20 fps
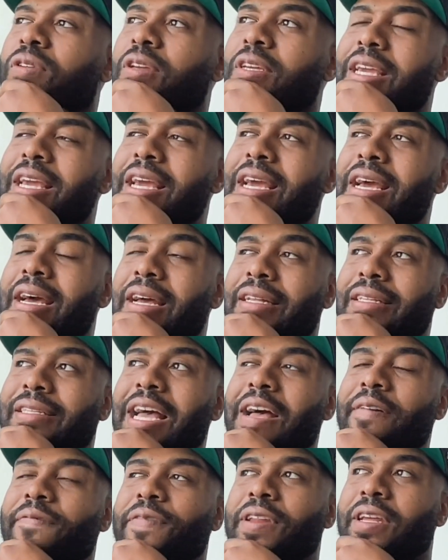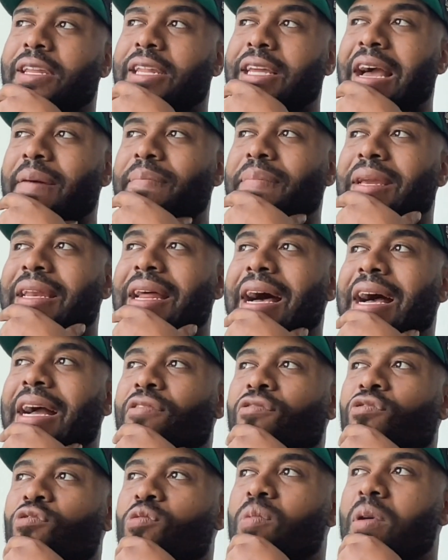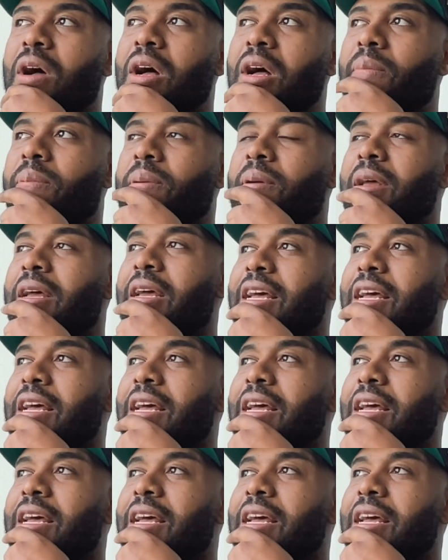Yeah, definitely. I mean, I grew up.